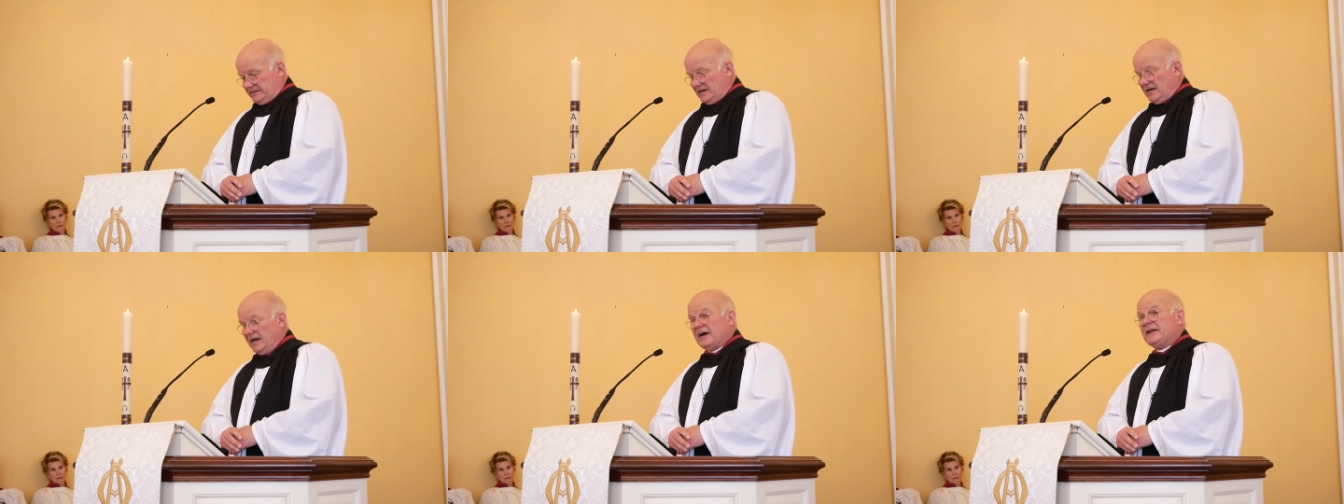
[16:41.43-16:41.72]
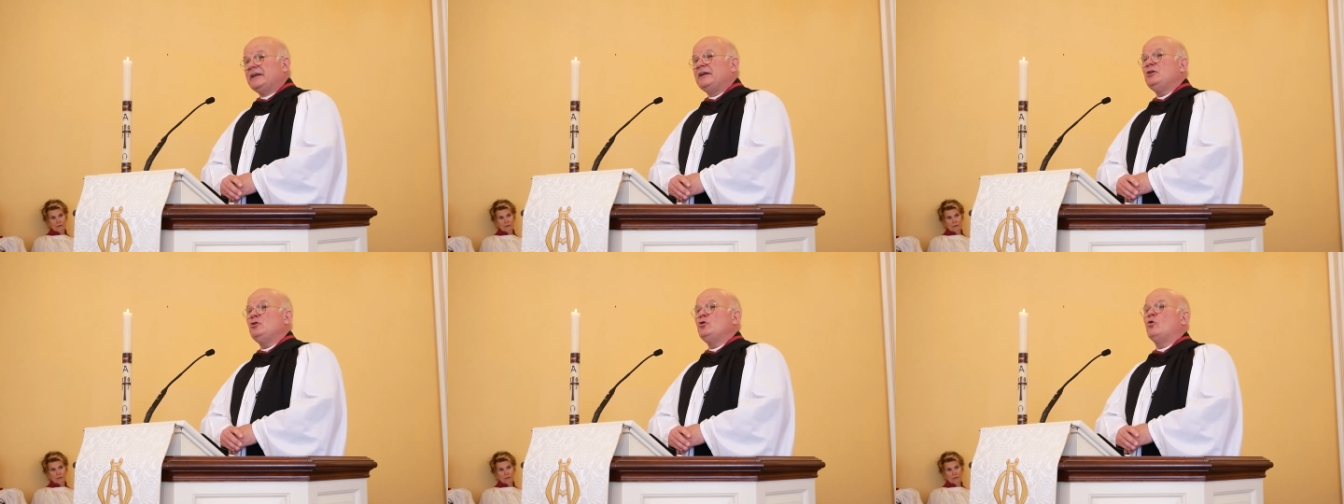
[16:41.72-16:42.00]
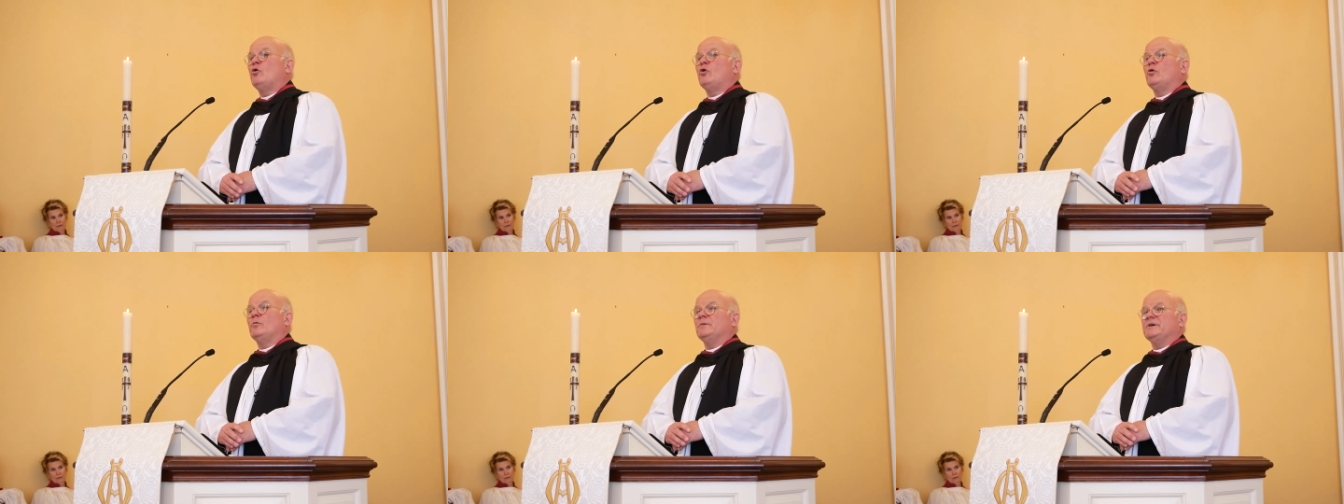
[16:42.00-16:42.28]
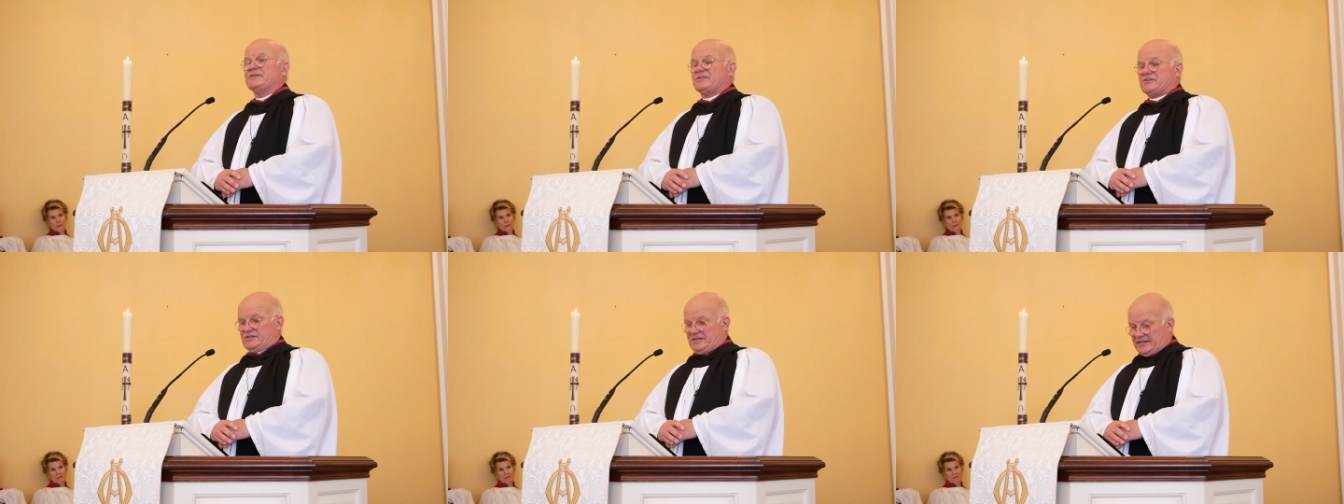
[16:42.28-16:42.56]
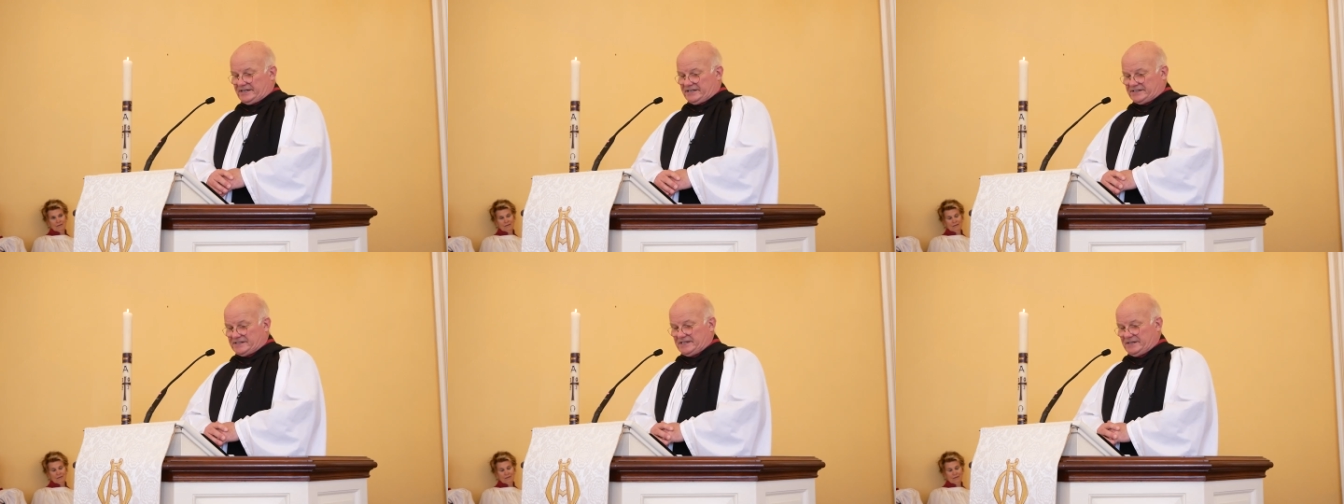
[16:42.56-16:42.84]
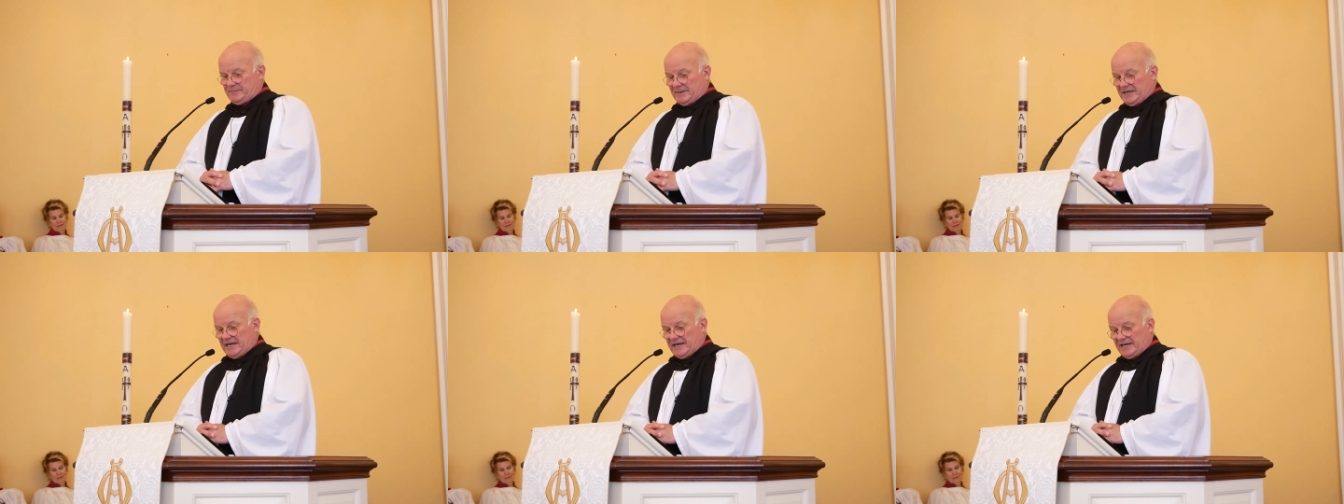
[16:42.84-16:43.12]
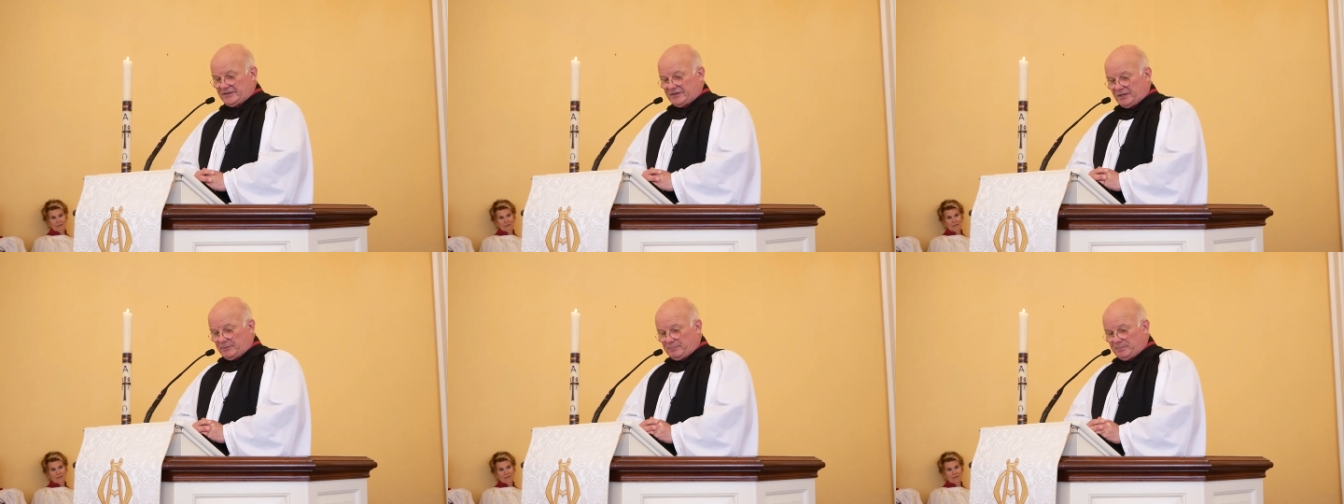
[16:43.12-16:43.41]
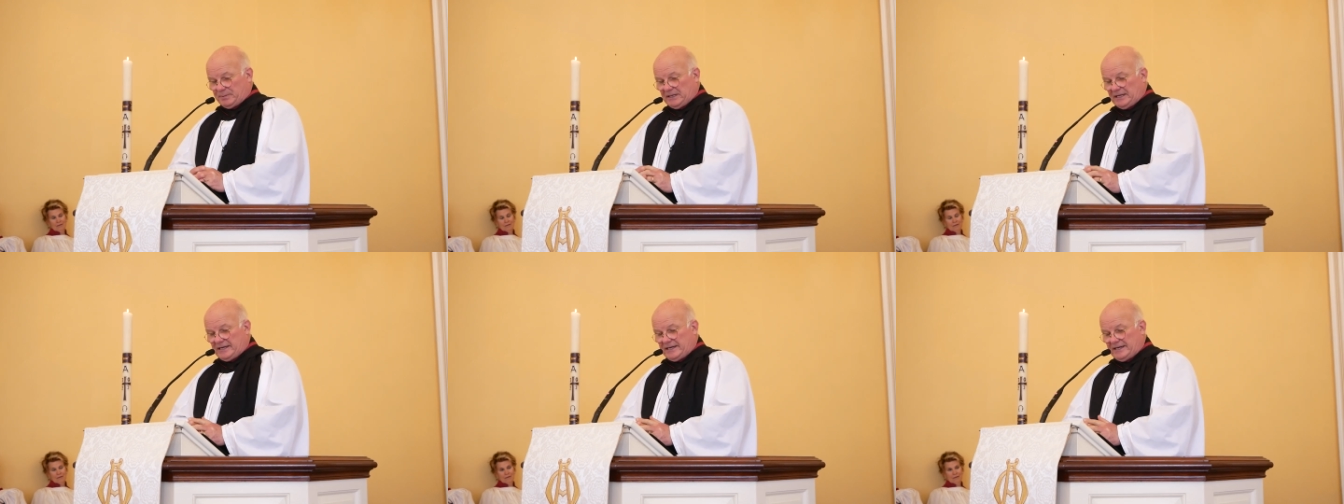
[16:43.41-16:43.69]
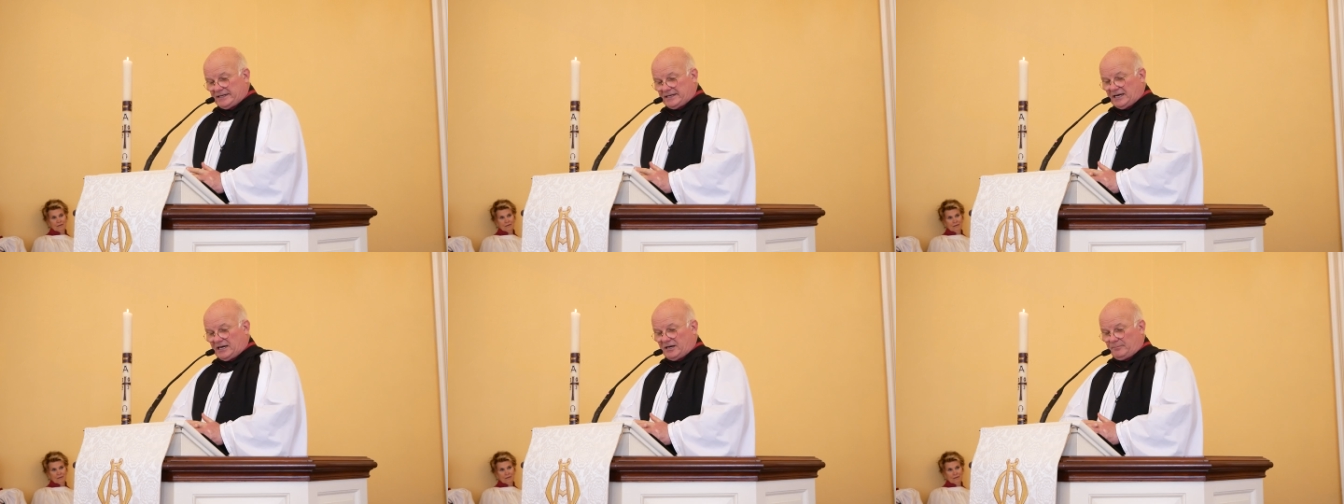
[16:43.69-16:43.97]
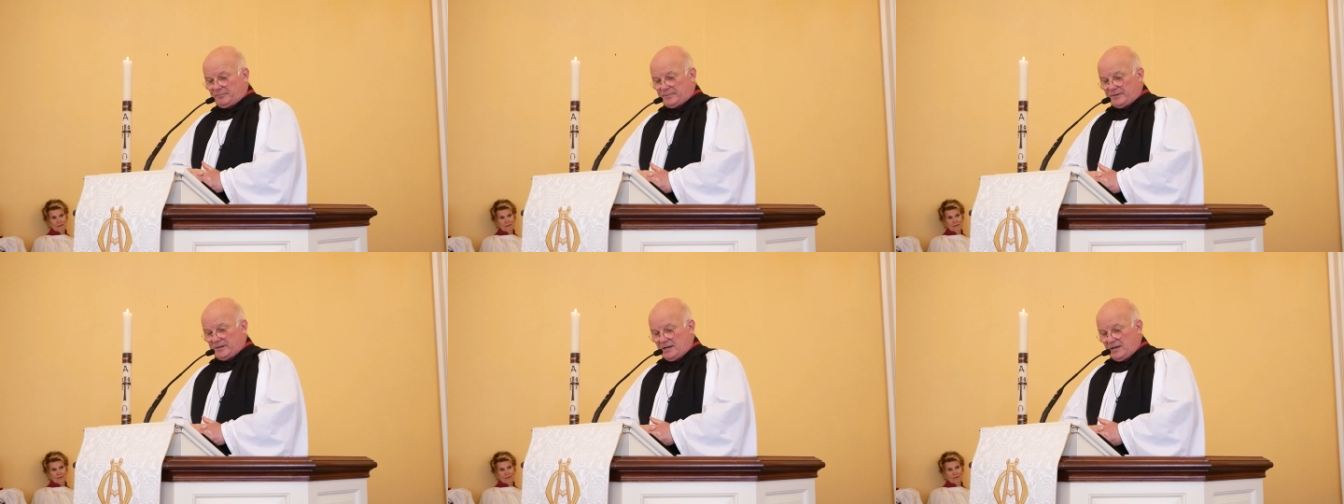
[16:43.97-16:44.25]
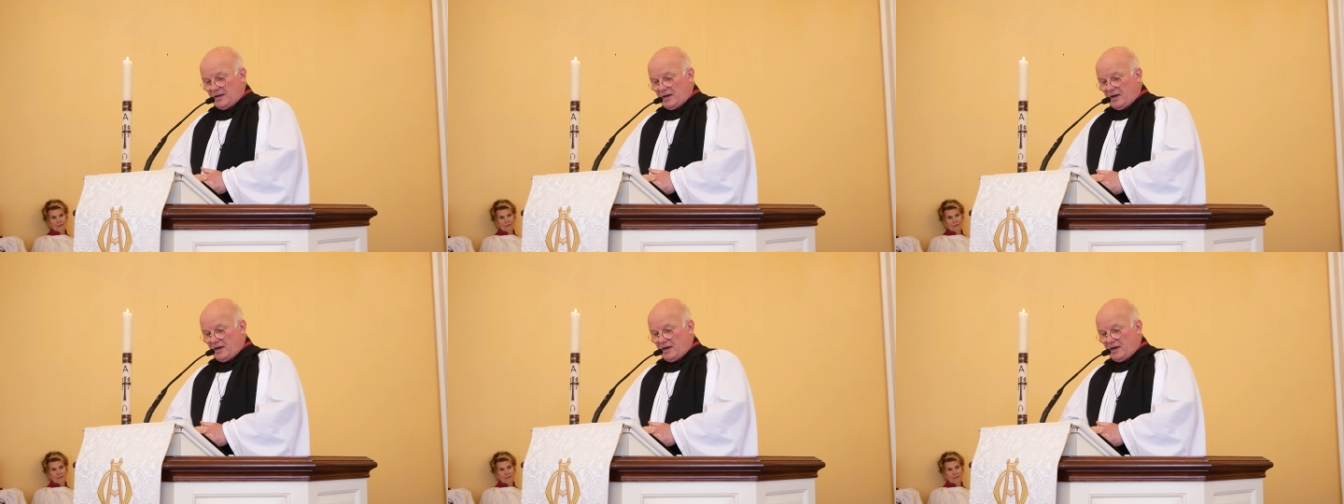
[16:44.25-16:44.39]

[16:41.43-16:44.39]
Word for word: an enormous Dixie band that played up,